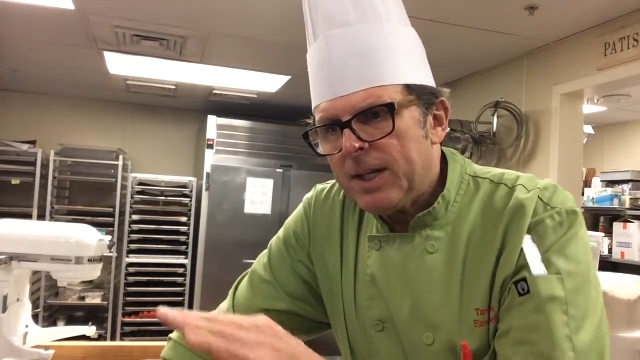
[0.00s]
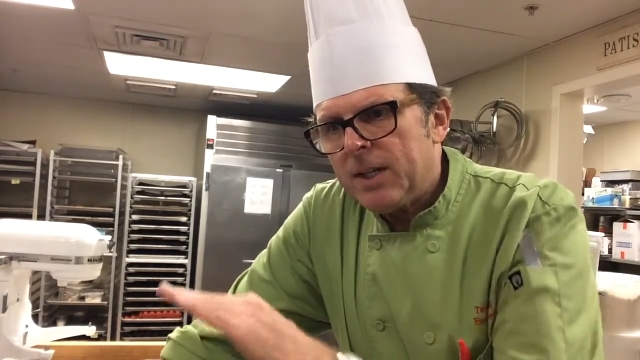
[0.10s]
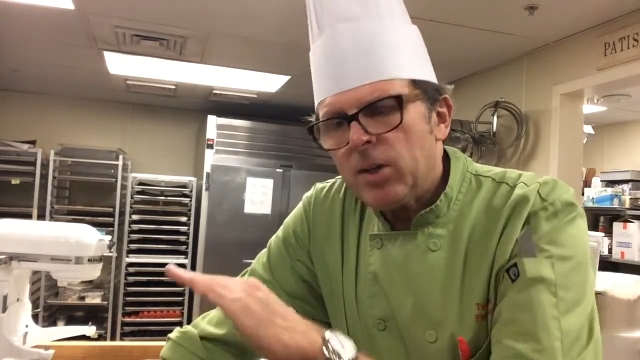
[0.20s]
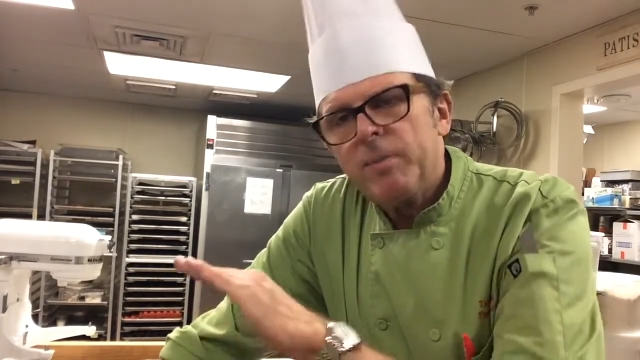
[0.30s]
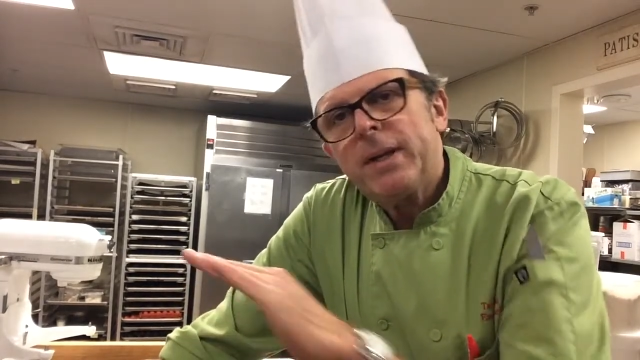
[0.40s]

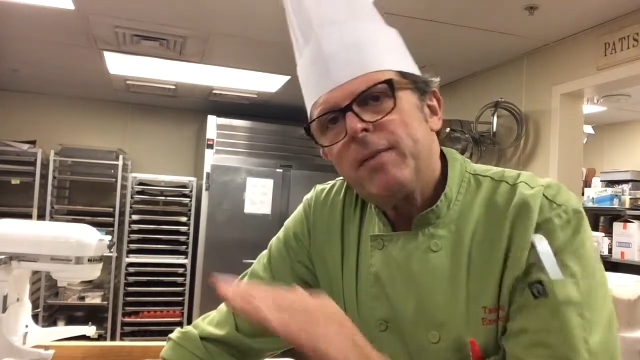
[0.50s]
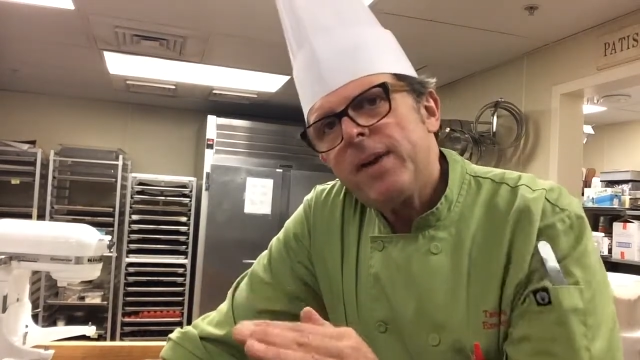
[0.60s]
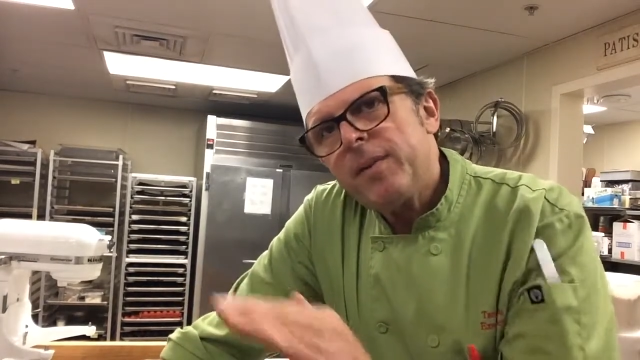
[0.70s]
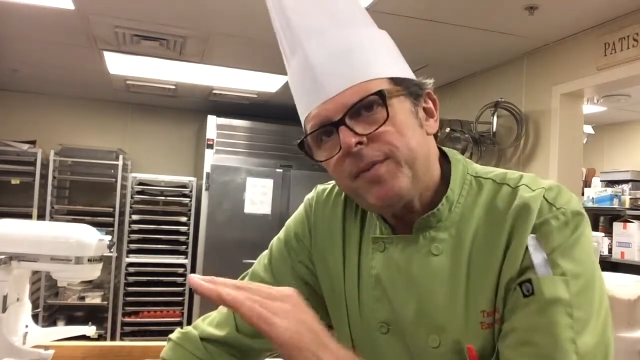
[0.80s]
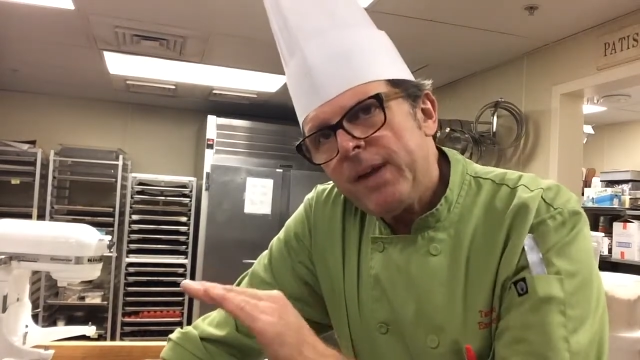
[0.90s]
and going to become
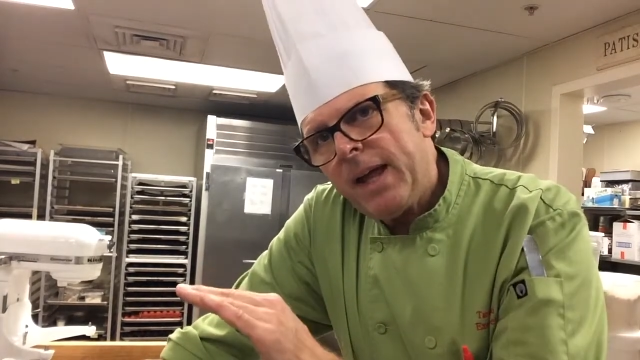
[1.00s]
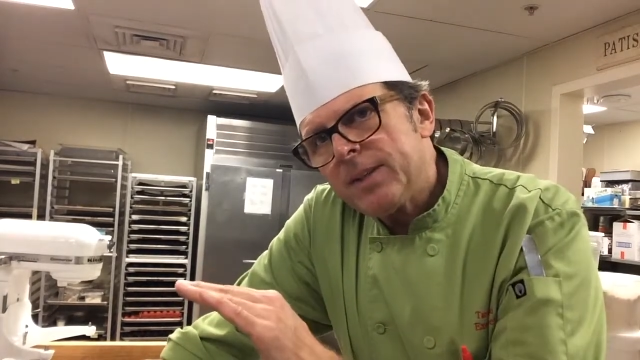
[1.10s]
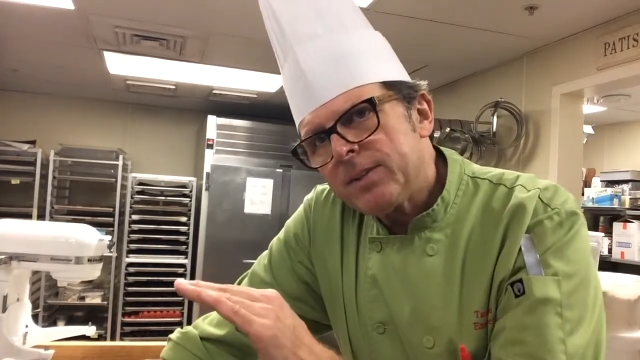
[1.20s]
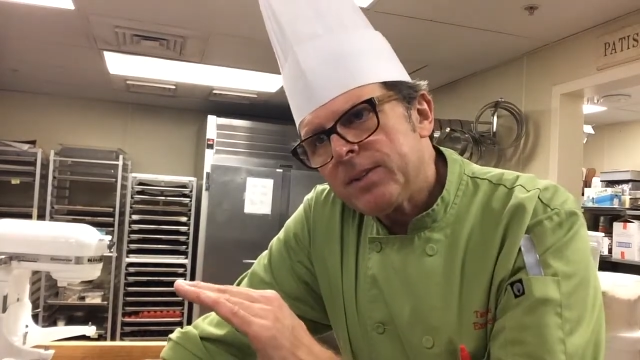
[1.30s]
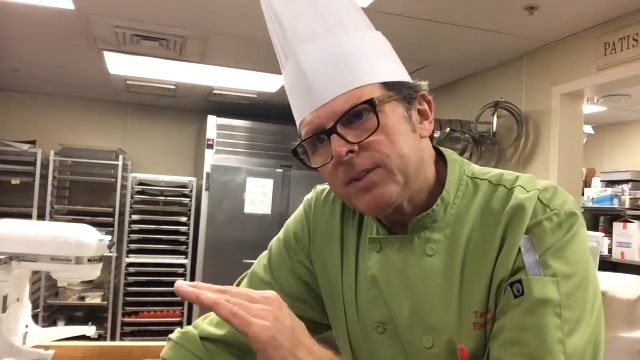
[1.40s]
very flat.
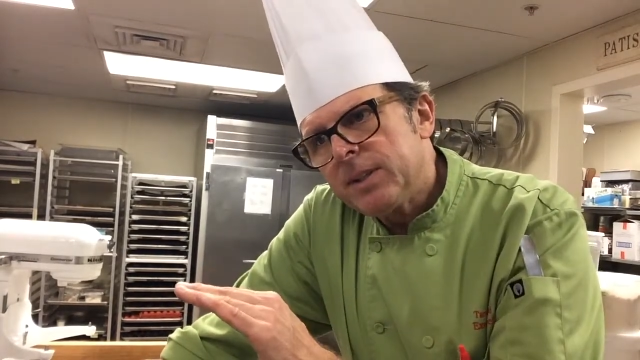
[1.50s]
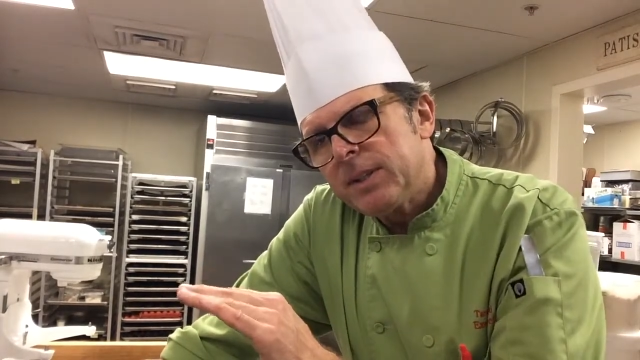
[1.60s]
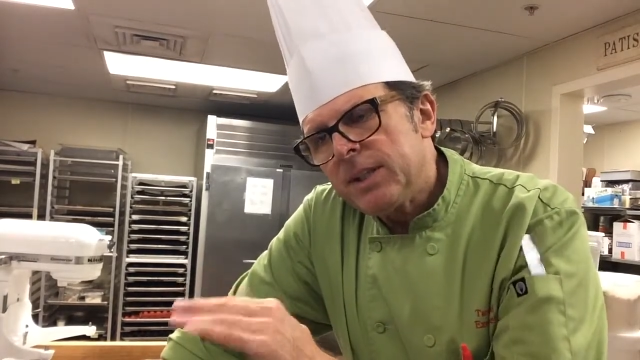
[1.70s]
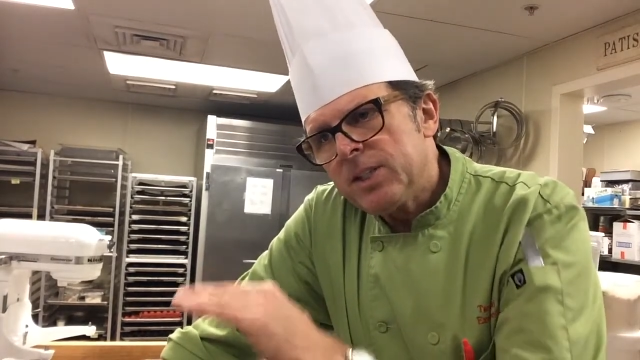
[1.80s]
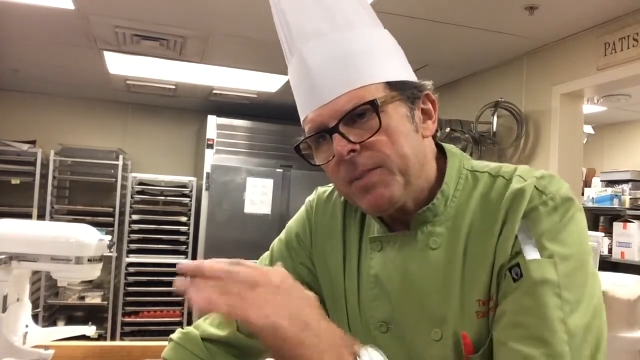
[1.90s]

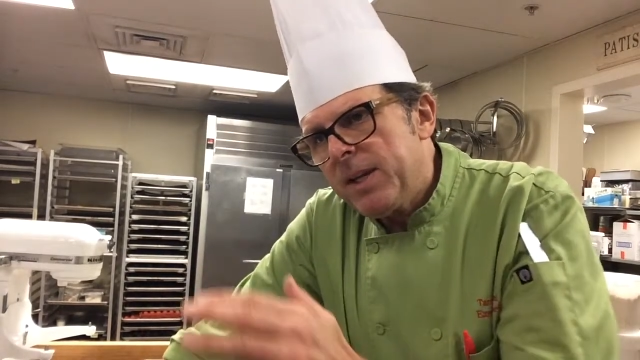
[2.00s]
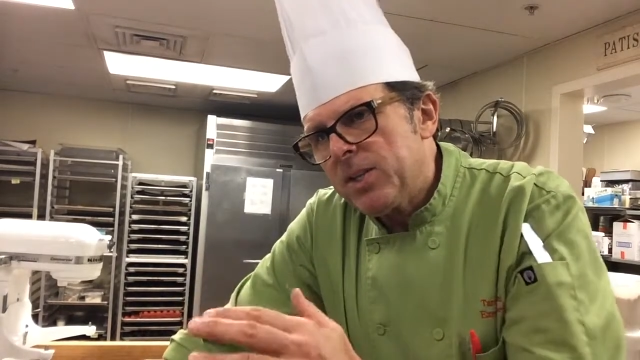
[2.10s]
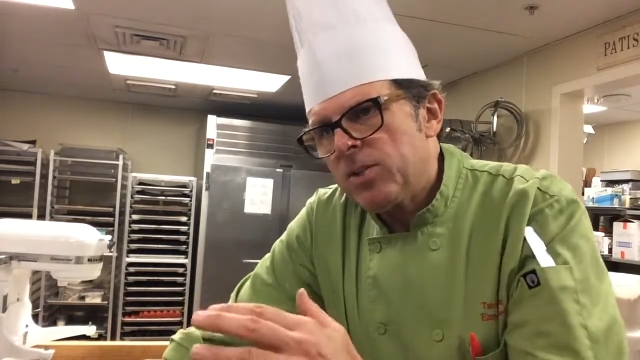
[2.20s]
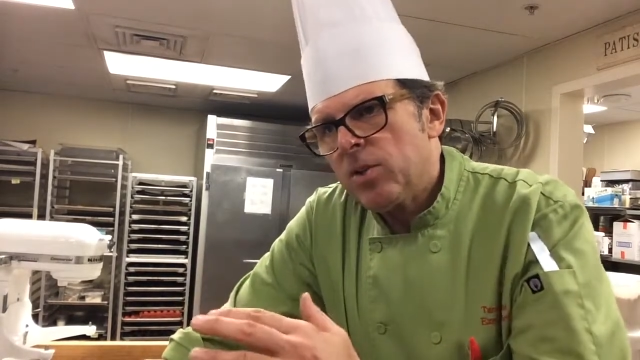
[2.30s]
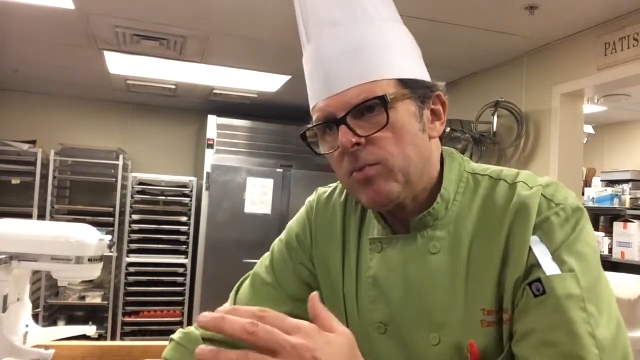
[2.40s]
This
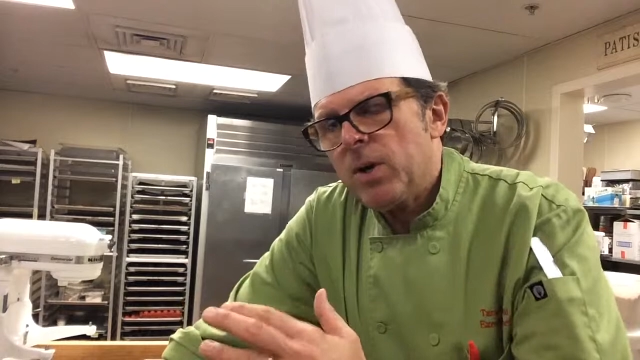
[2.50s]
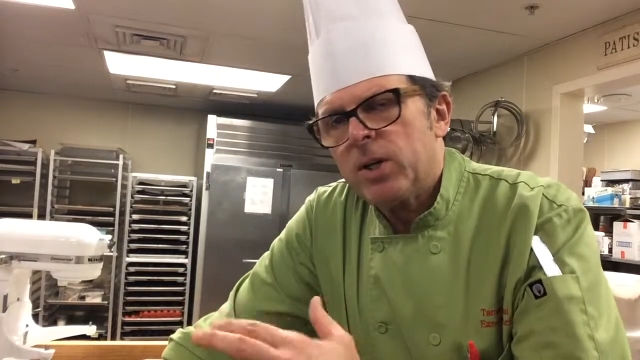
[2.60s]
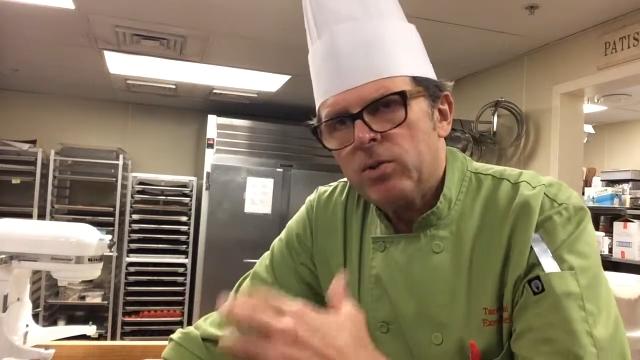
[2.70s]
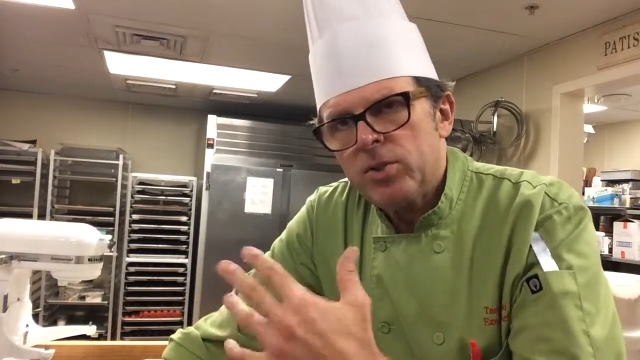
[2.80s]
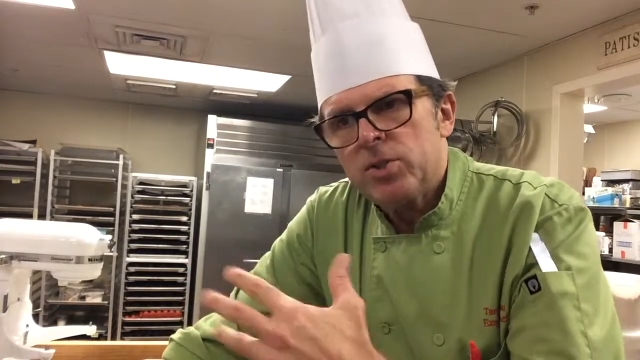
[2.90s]
means your
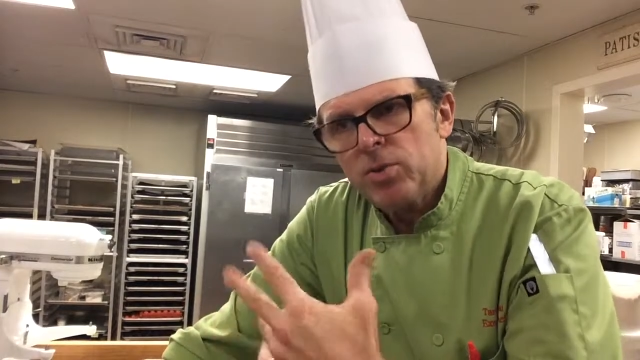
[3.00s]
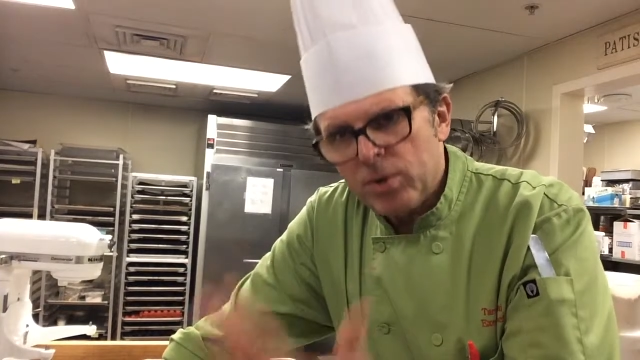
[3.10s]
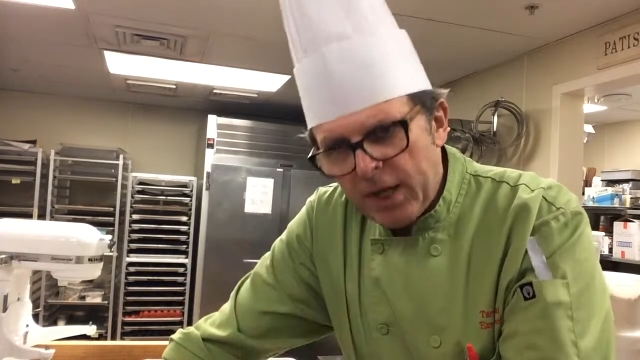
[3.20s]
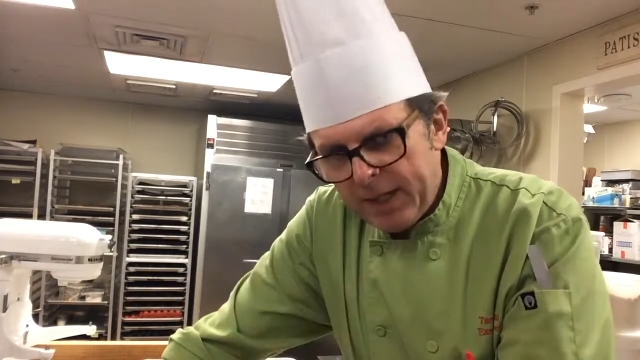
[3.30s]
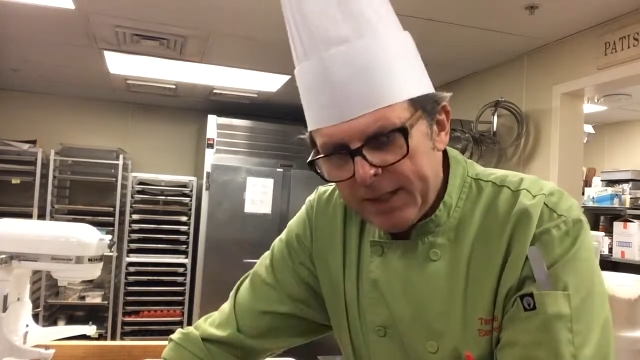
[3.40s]
macaron is too
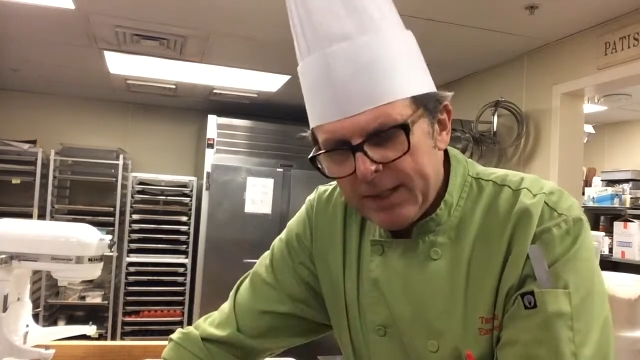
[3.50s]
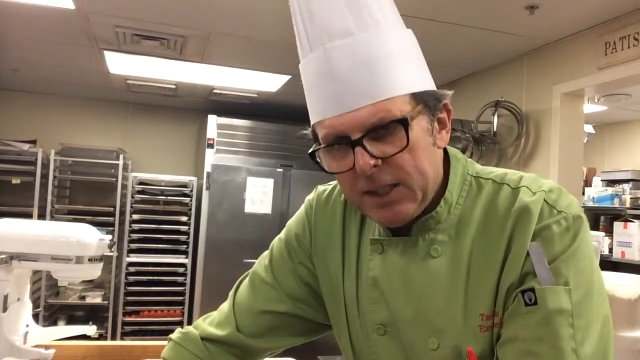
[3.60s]
runny.